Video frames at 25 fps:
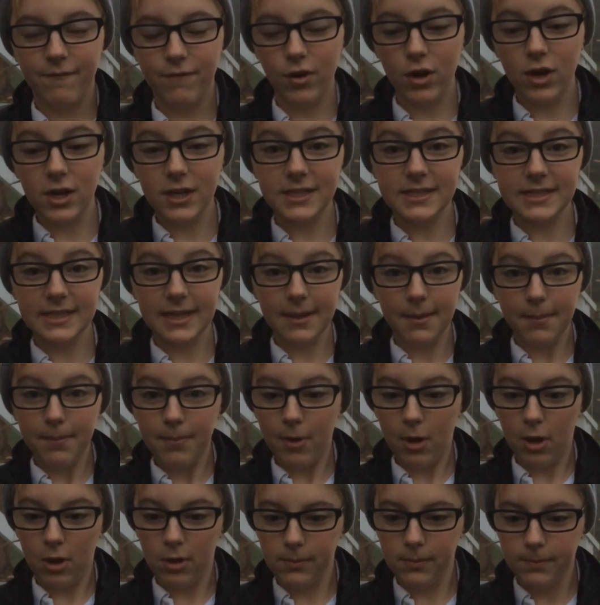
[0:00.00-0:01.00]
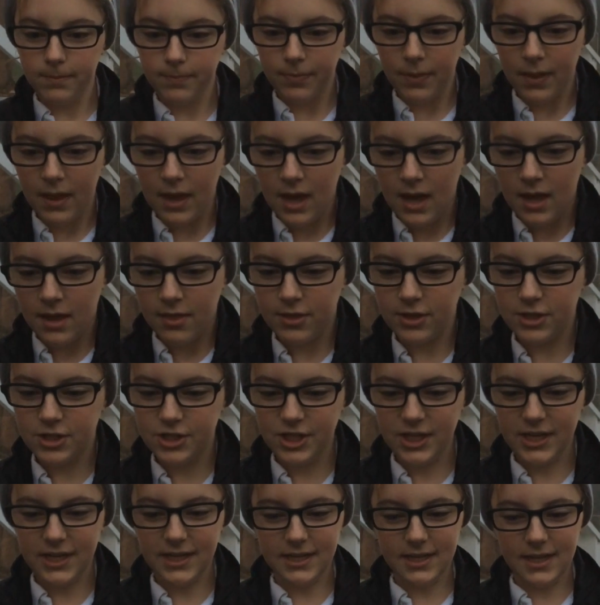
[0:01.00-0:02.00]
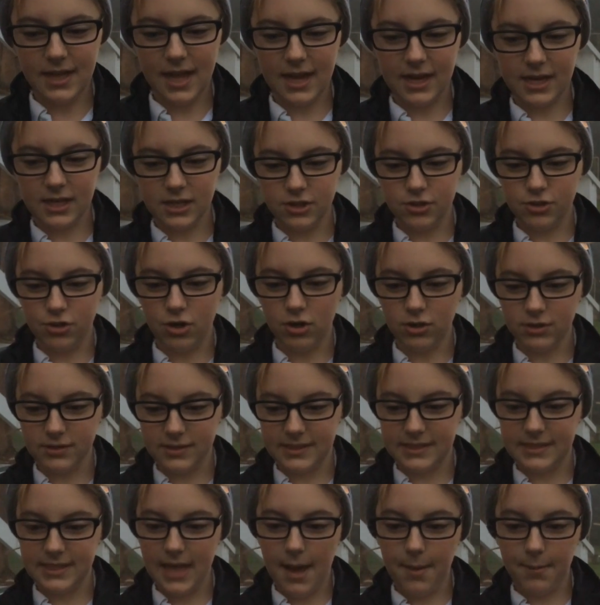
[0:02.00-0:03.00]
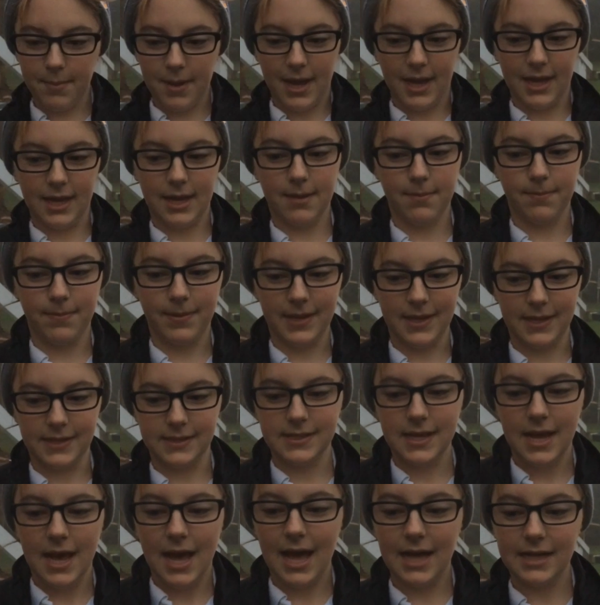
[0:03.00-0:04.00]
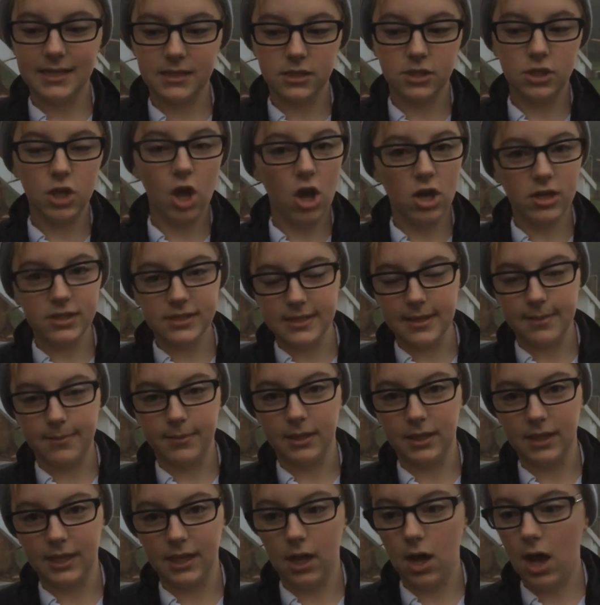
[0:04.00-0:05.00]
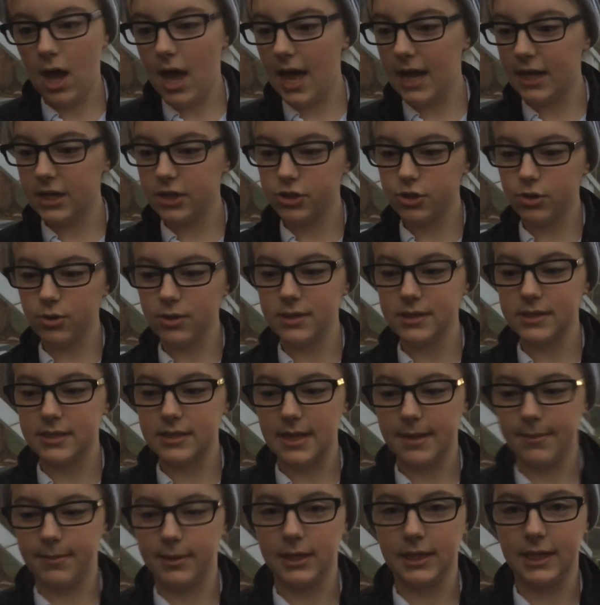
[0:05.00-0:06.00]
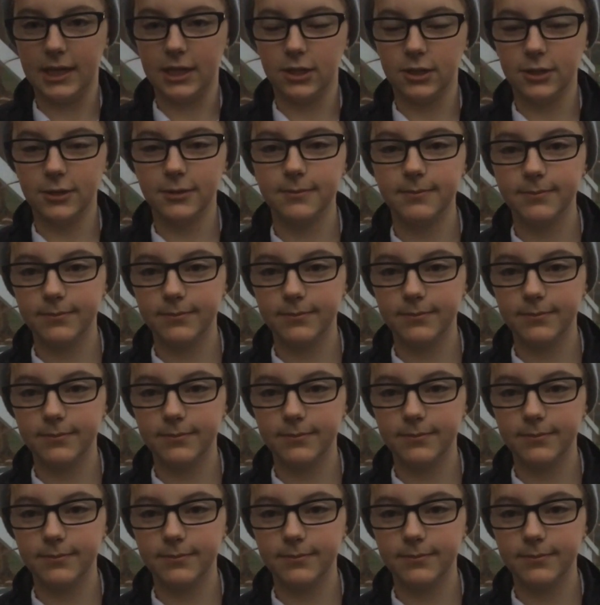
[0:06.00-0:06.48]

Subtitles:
For example, the gene that controls stem height in peas has a tall stem allele and a short stem allele.